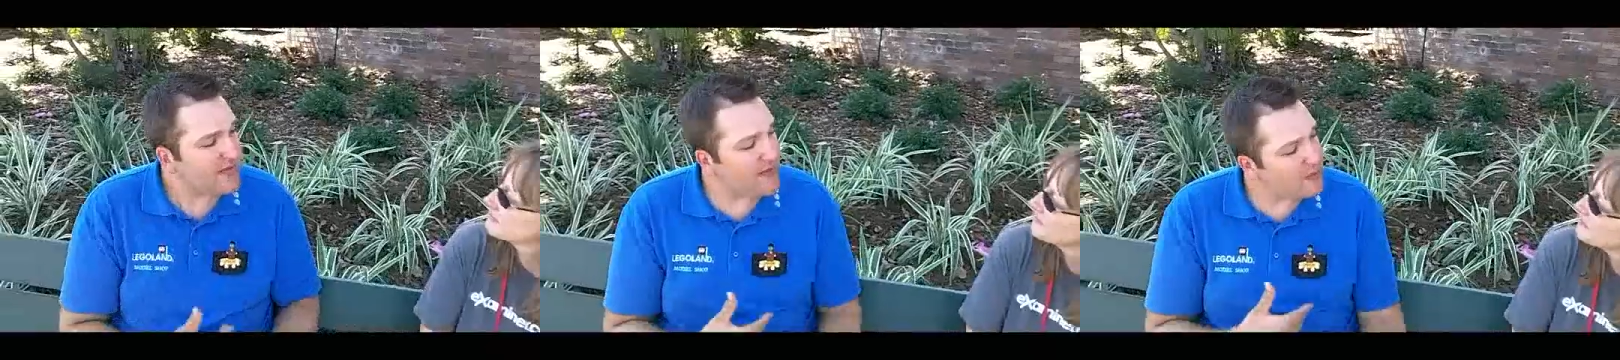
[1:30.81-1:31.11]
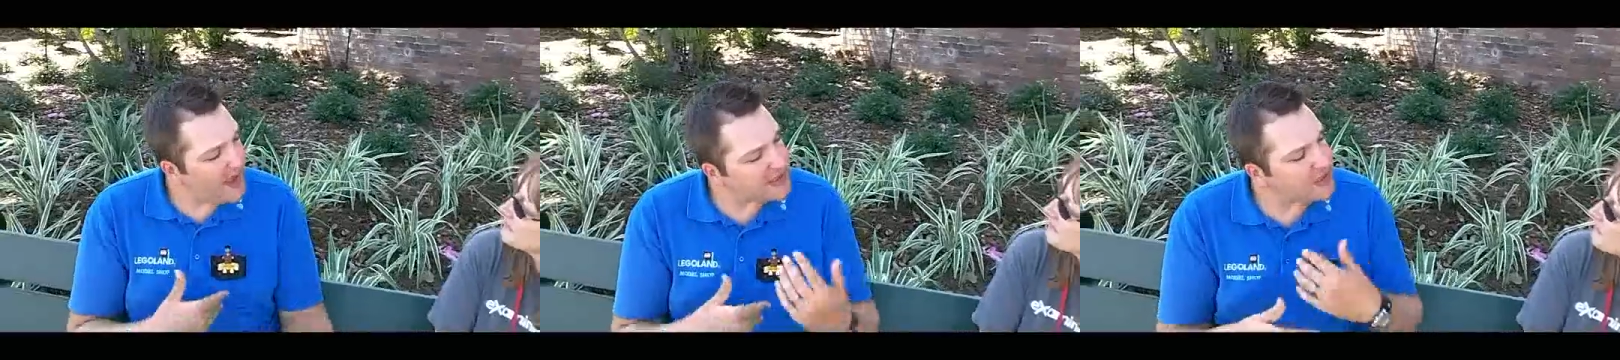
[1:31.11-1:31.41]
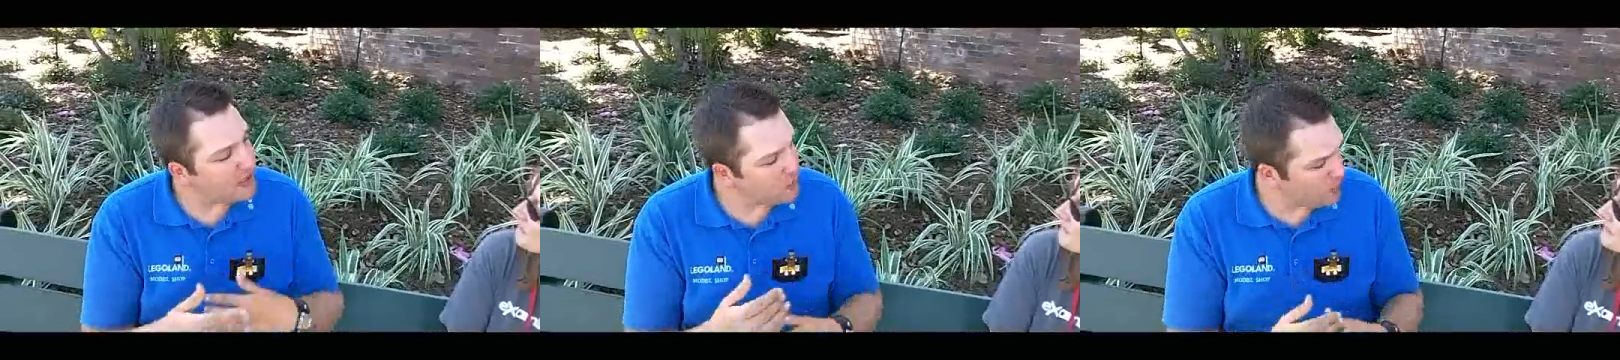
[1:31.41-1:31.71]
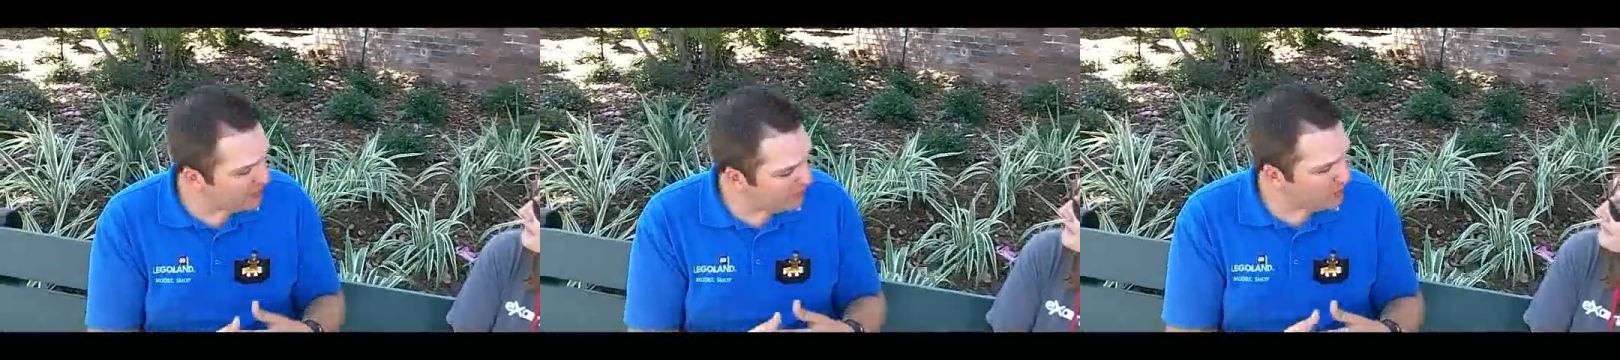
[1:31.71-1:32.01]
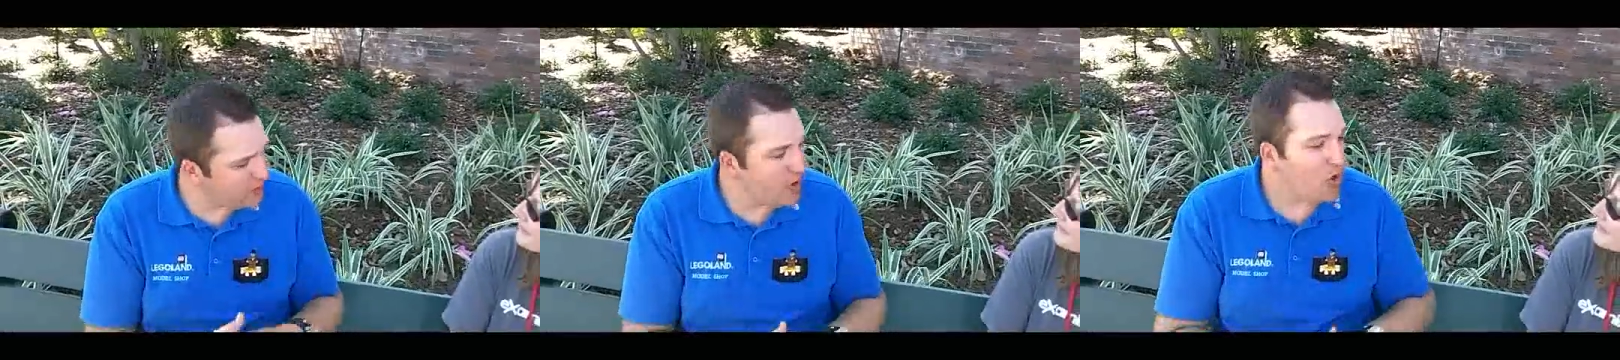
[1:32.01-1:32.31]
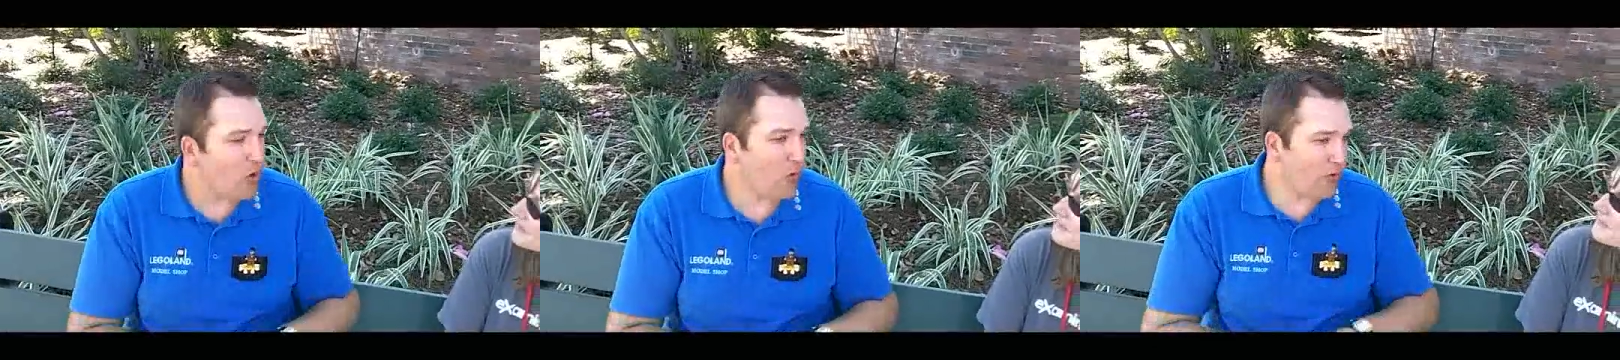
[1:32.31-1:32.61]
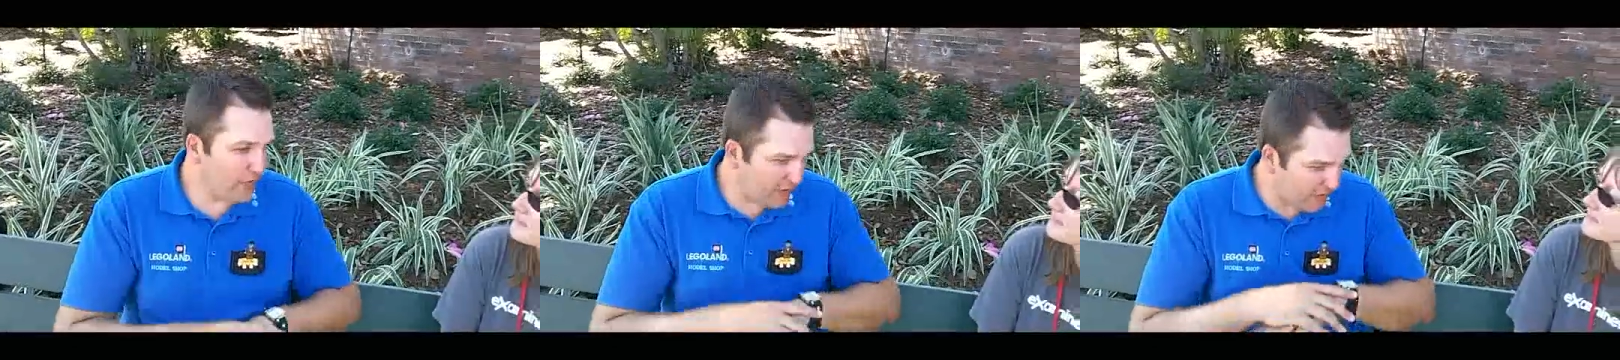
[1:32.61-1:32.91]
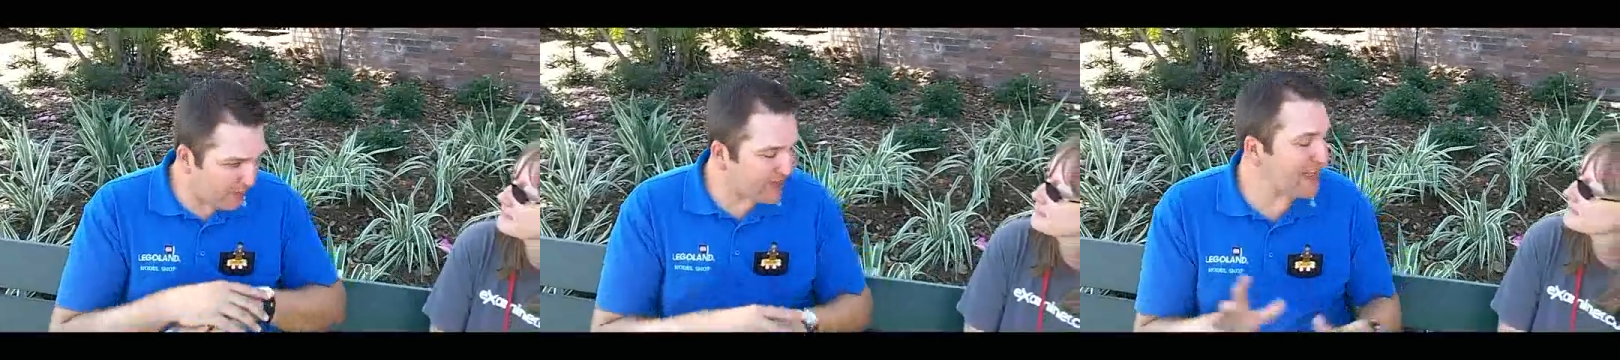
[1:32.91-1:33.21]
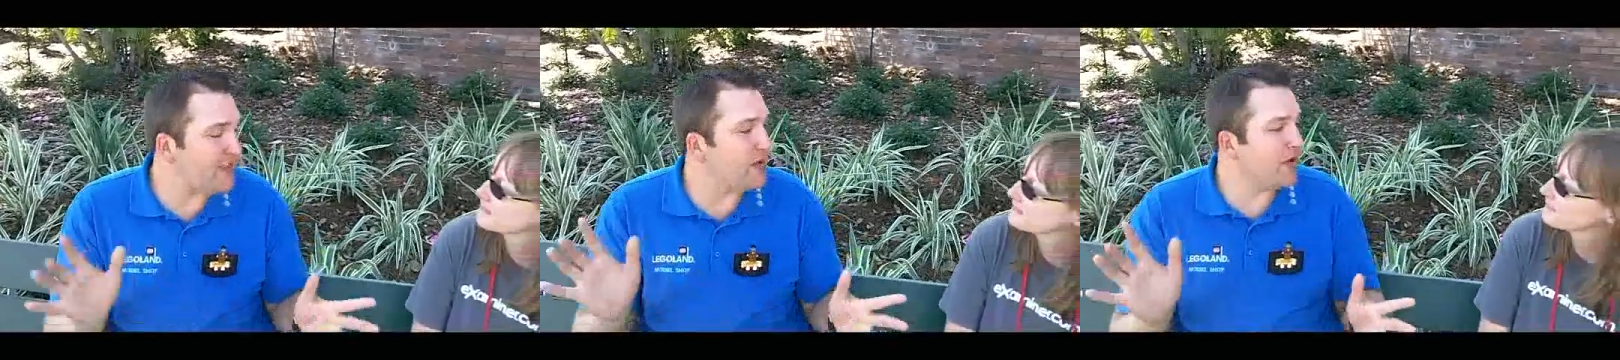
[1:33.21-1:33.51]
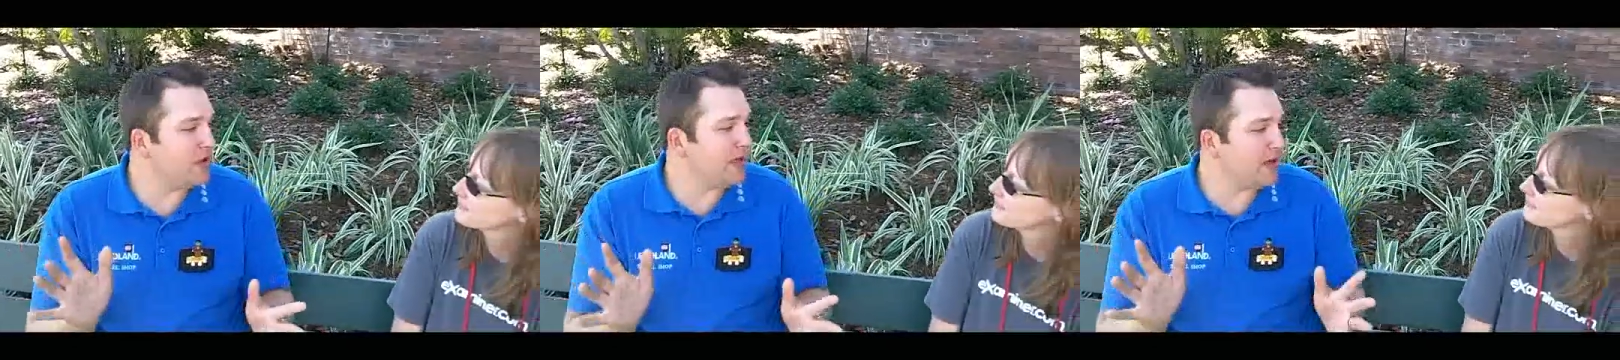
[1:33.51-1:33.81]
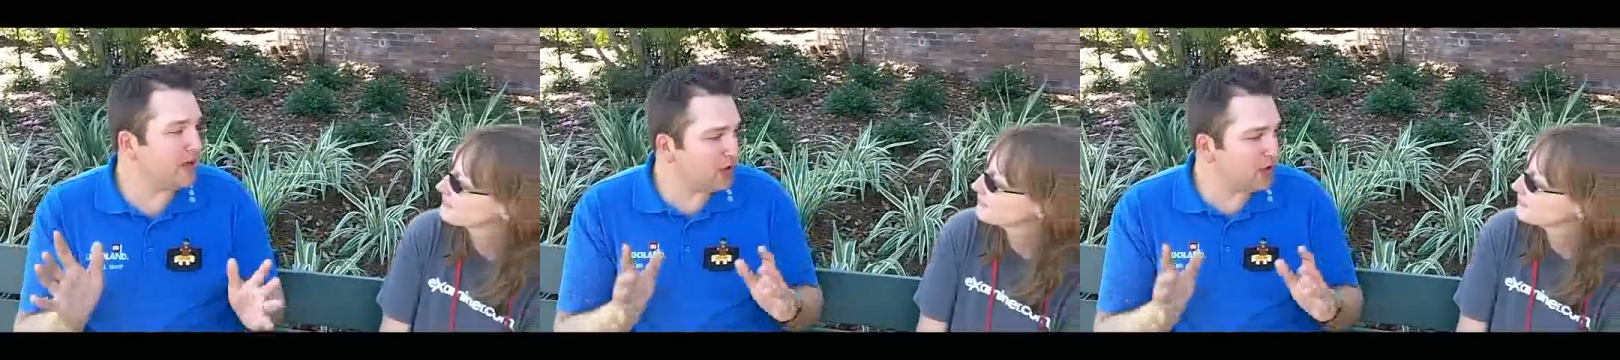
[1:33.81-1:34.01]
they then pass it on to a builder who will complete the building,